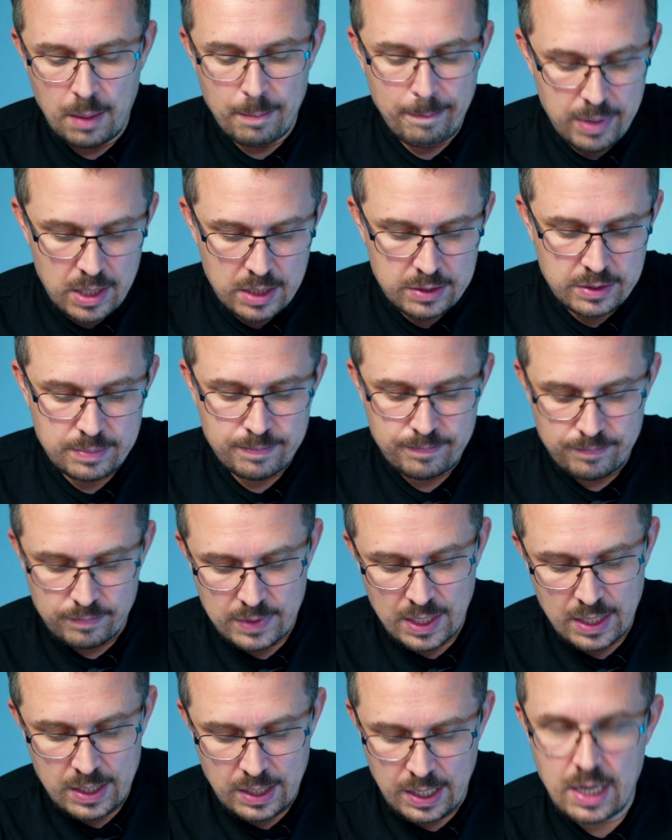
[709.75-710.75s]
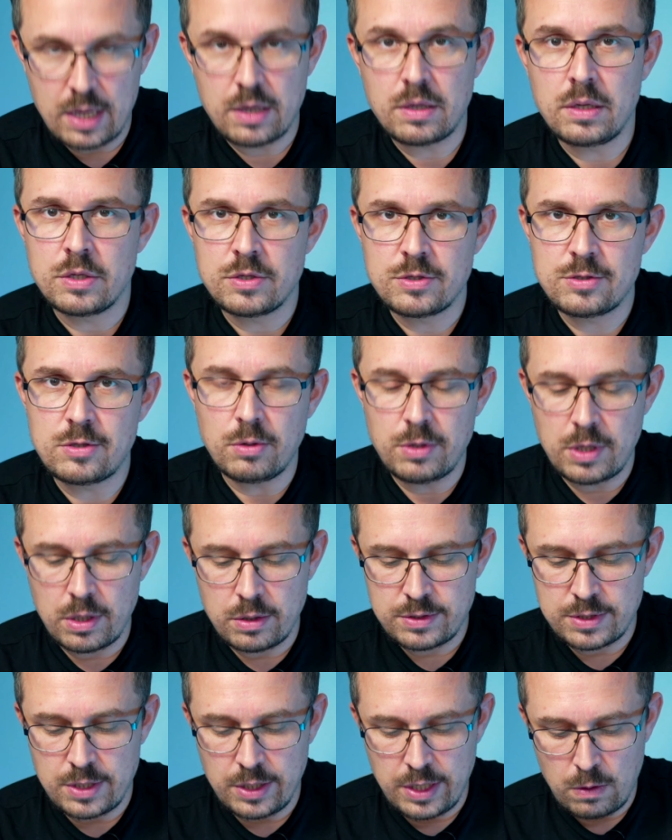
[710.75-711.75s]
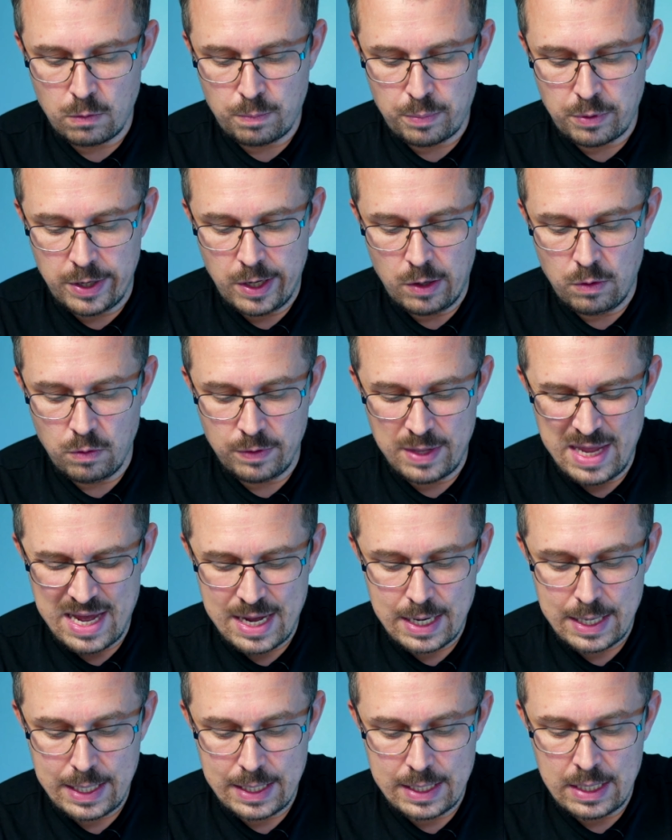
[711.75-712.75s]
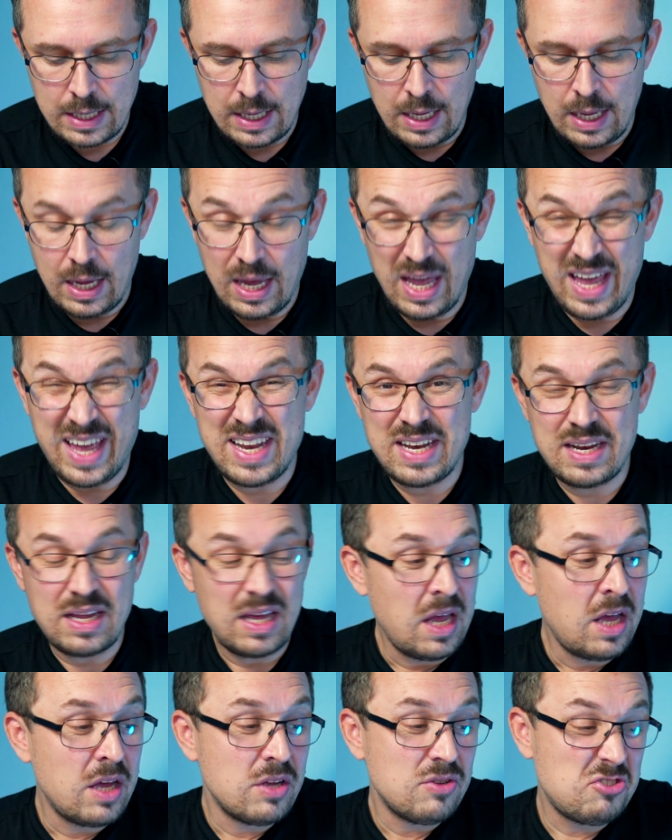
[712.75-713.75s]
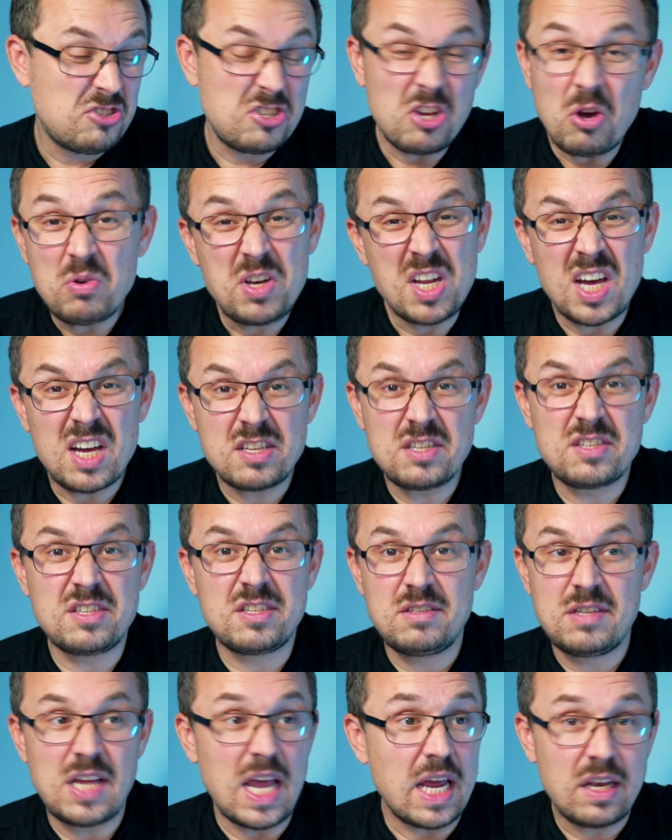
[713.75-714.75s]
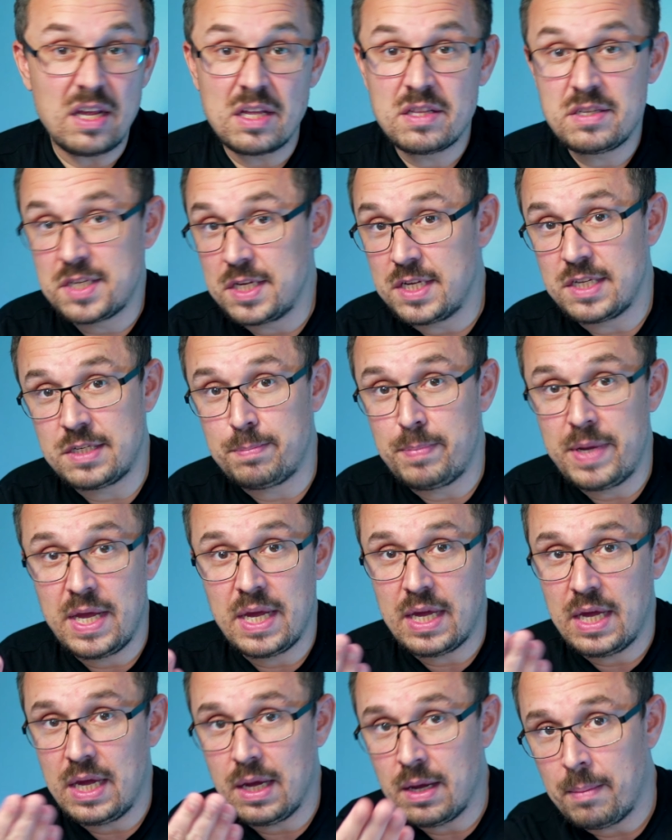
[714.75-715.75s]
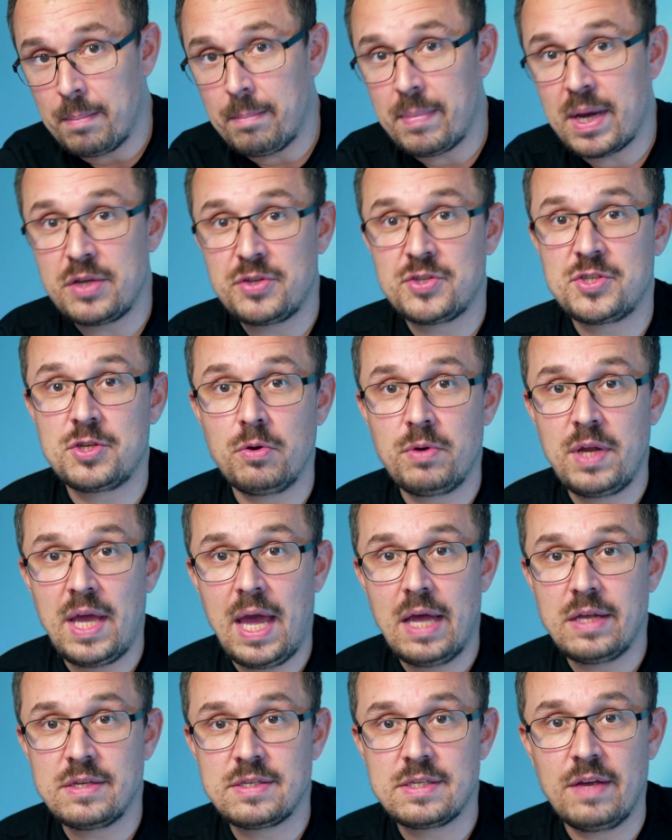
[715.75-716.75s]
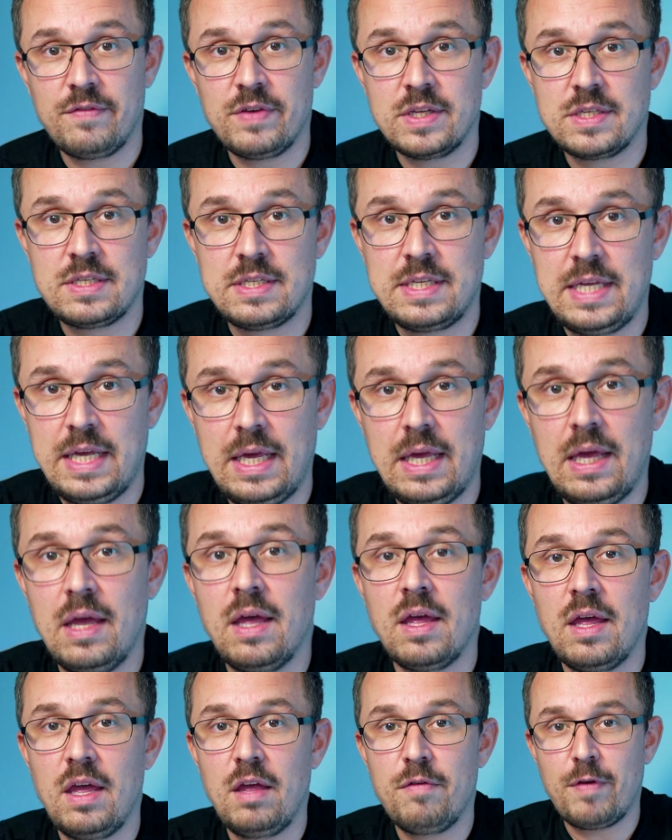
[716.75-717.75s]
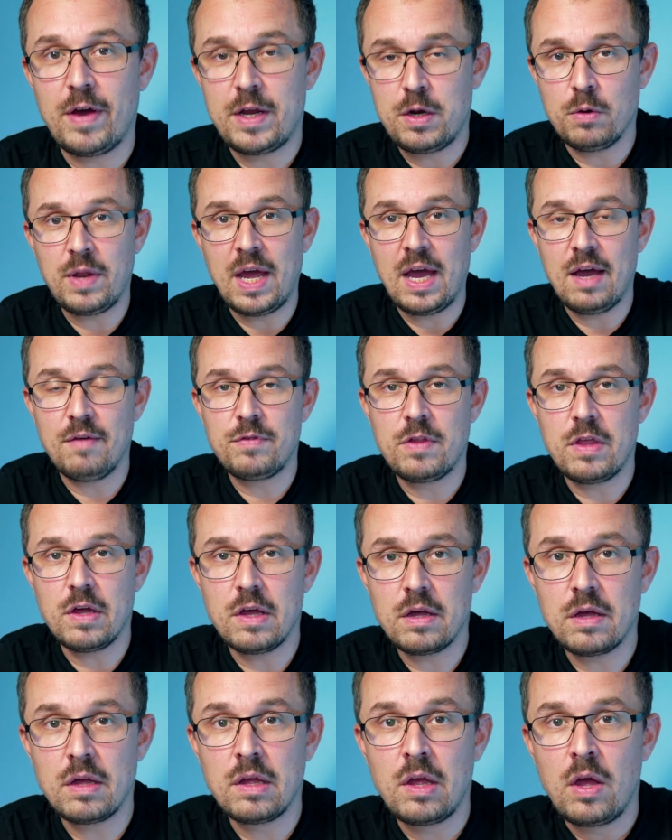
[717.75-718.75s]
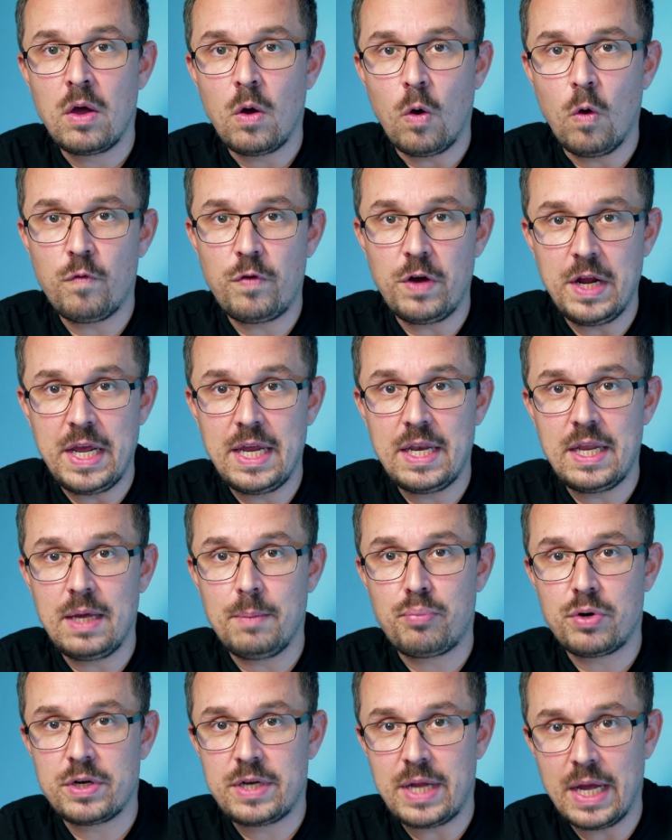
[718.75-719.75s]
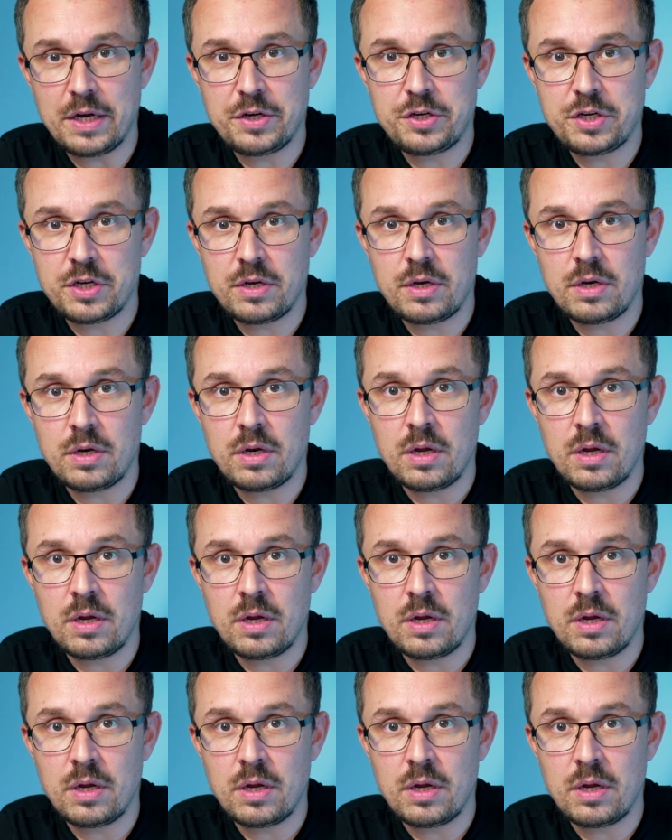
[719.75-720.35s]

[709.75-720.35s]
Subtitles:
But then again, so does the GoPro Hero 9, and so does, technically speaking, my Sony a7C if I don't have the overheating protection